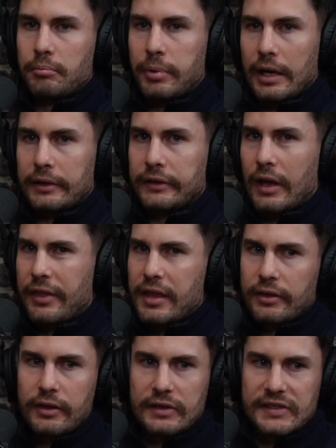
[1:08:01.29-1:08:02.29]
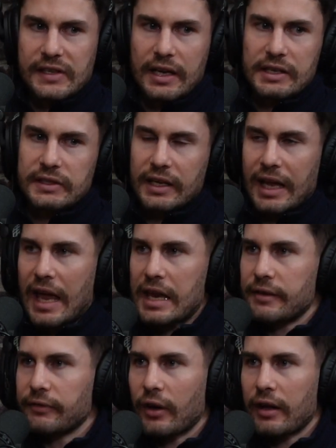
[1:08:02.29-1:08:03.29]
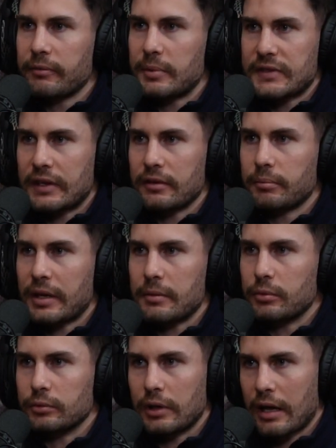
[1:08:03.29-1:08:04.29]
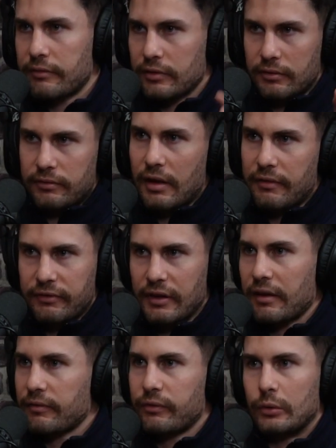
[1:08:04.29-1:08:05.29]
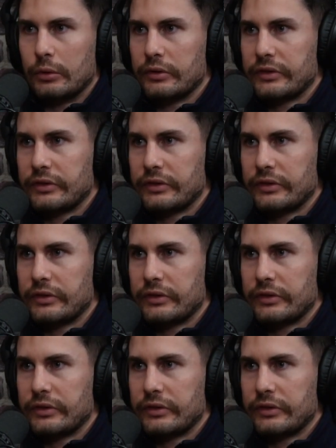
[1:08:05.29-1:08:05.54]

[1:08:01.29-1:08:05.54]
But I think the study is like 85% of people have a flat foot.